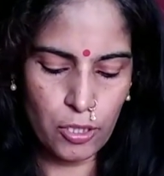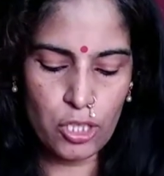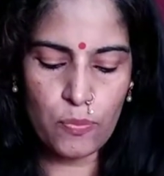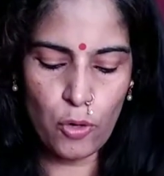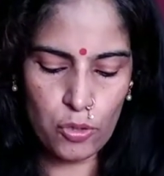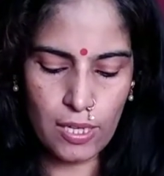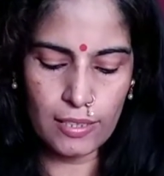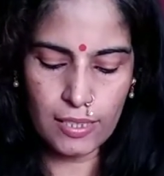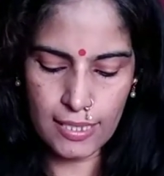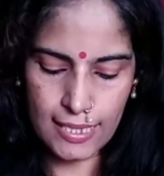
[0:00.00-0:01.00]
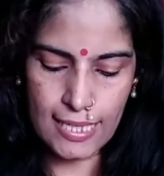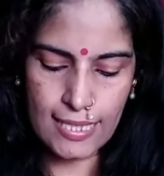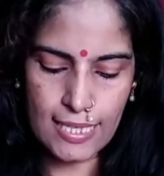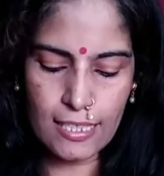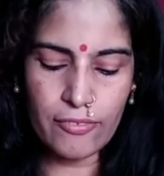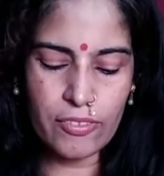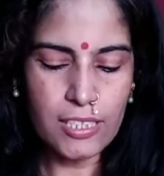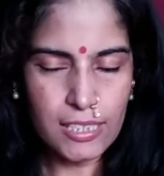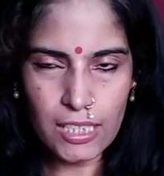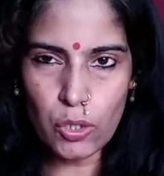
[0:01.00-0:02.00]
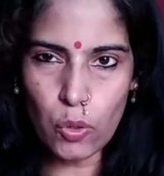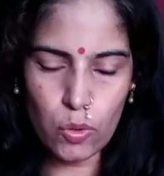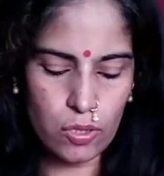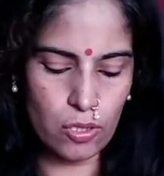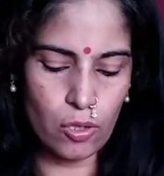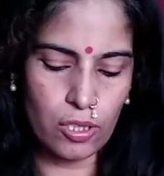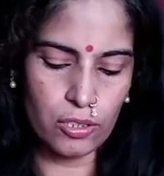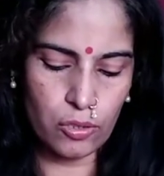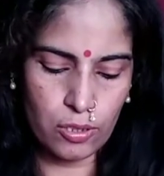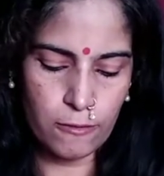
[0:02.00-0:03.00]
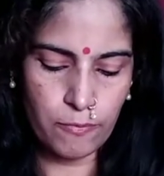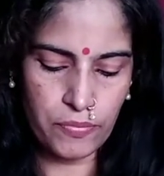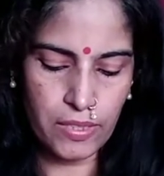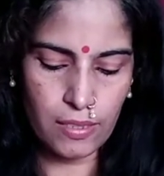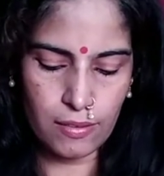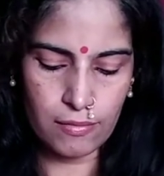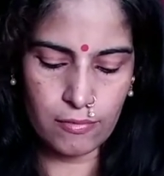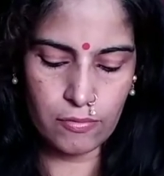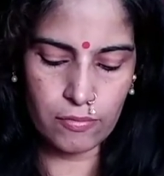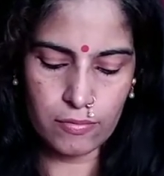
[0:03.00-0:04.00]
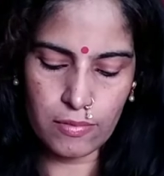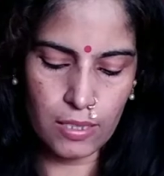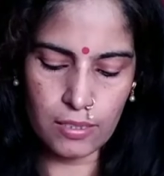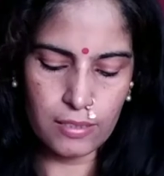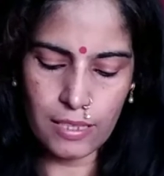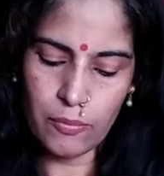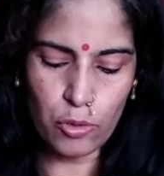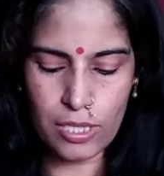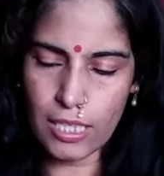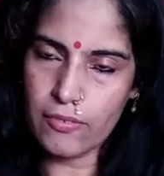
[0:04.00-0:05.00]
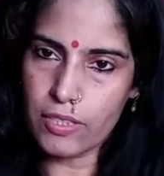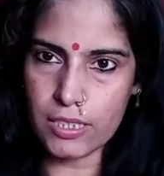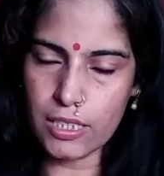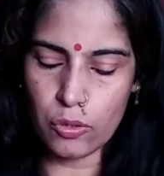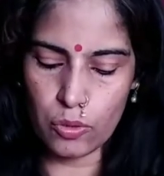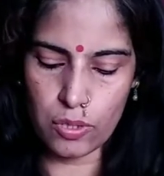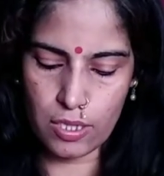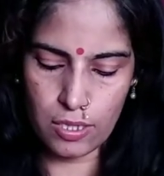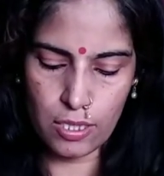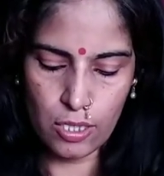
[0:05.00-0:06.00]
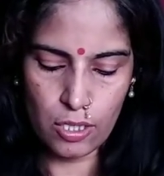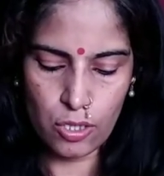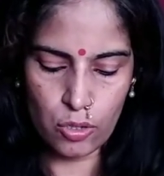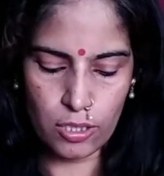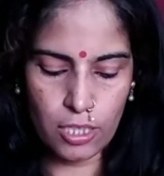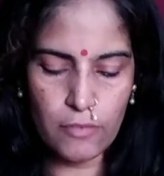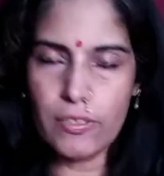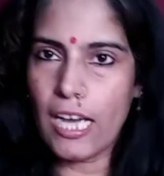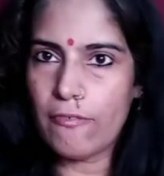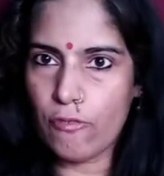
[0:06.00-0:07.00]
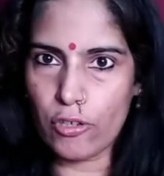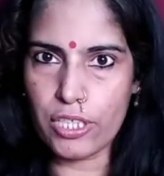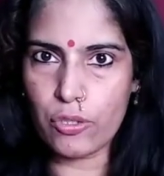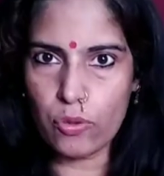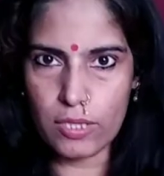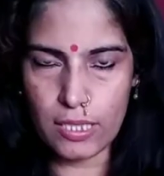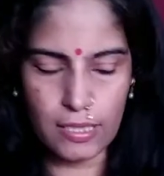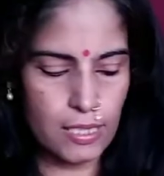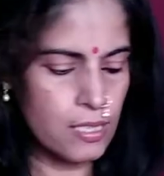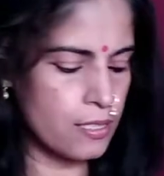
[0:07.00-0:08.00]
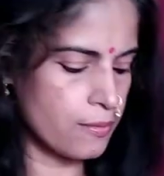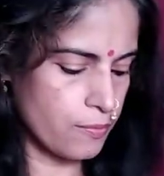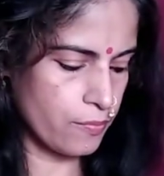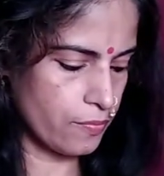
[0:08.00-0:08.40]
because most other incenses give thirty cones, or you know, uh, they mostly give thirty cones. So here we have forty cones in this.